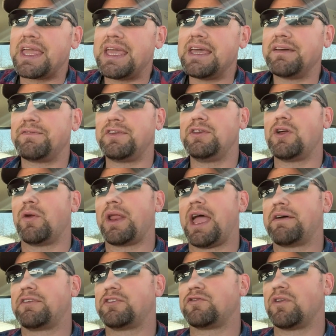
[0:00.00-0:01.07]
if you don't
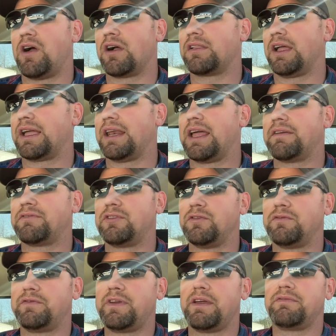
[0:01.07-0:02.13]
have a truck like an
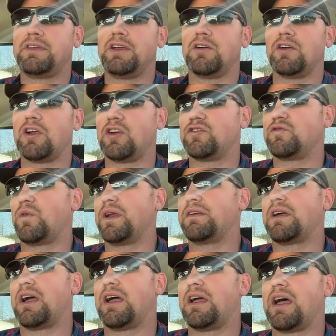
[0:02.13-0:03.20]
F-250 or a
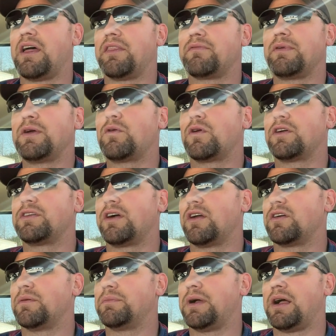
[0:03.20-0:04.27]
3/4
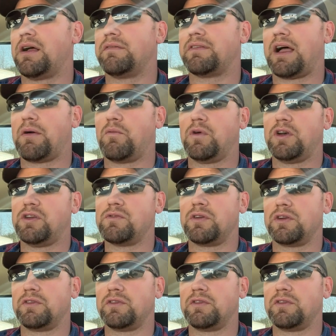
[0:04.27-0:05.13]
ton or above, I wouldn't do a